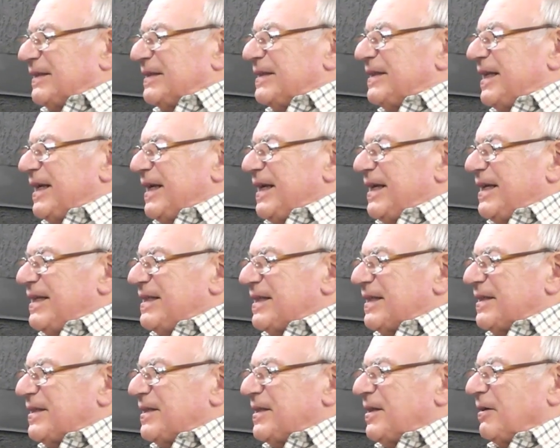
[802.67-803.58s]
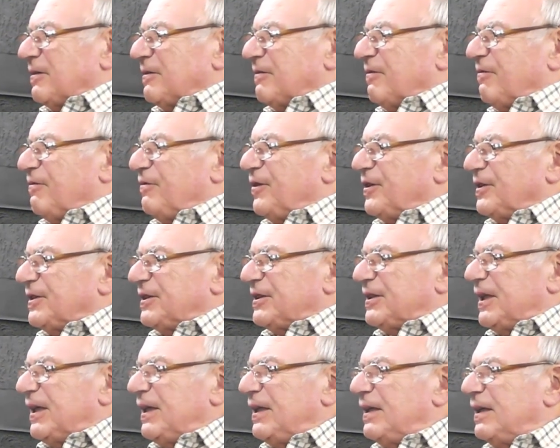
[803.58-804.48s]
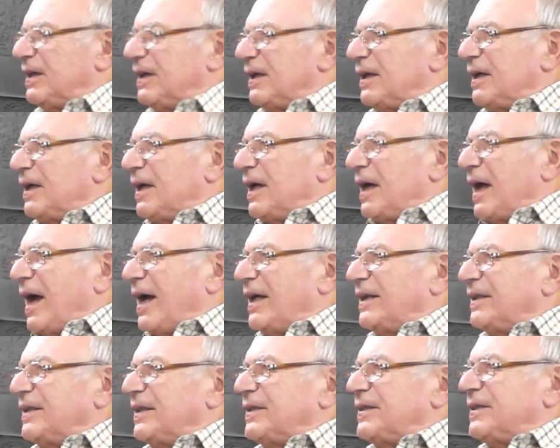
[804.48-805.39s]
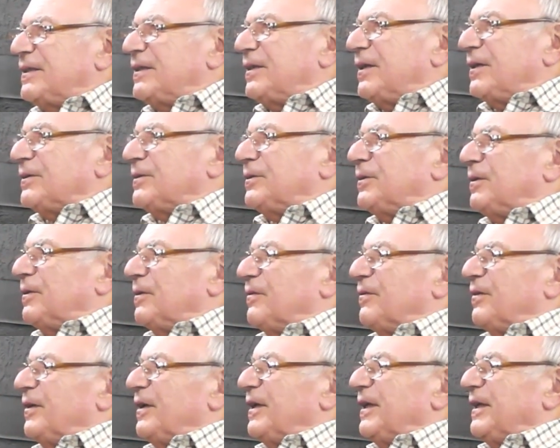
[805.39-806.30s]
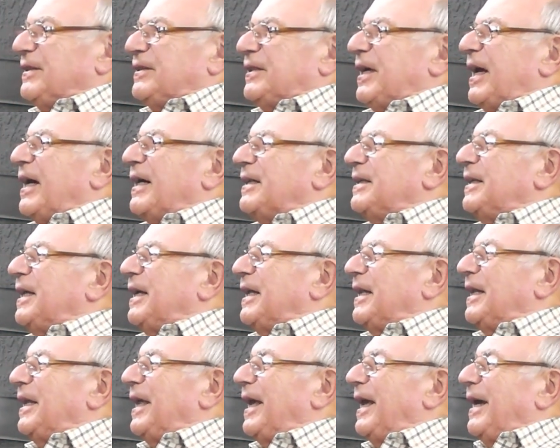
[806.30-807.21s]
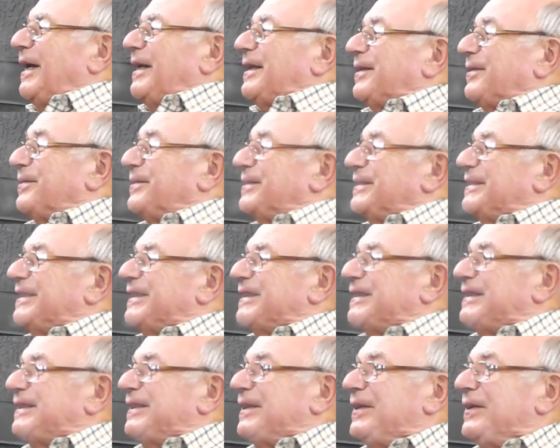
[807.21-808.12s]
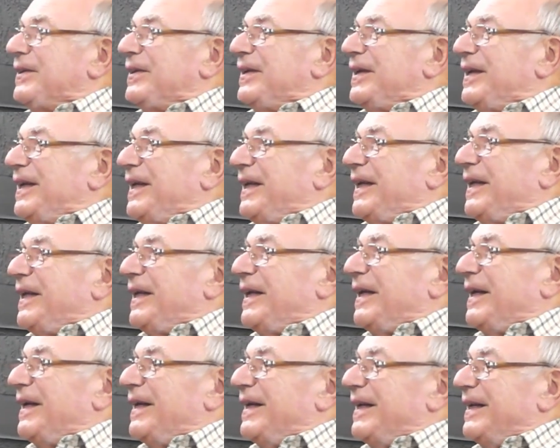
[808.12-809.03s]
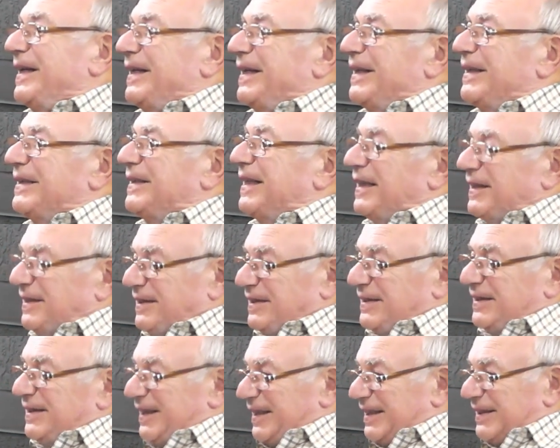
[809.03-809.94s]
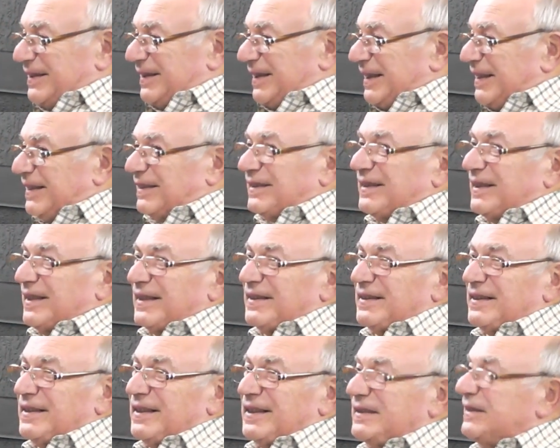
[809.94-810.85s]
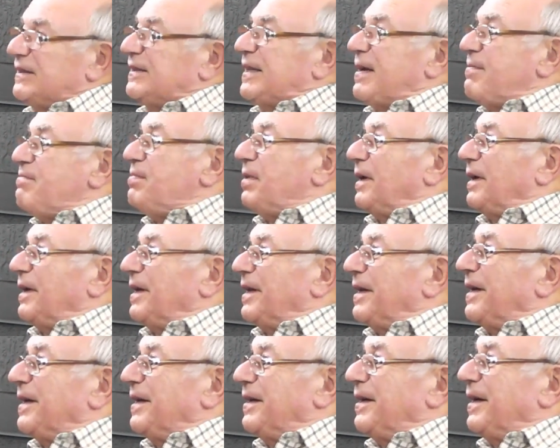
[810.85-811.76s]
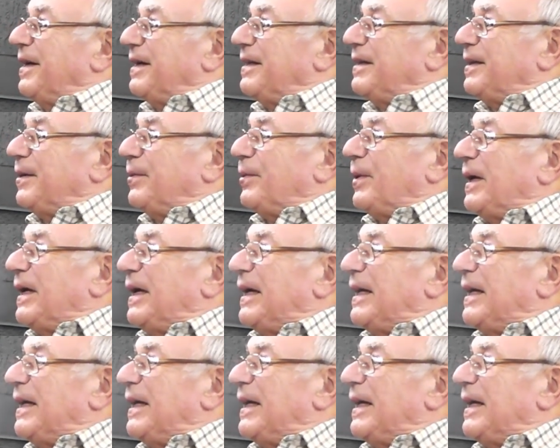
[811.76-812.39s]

neat, it's not fussy. No. And it's not overly technical either, mm. is it? No, it, it's, it's, it's, it's, simple in a, in a way,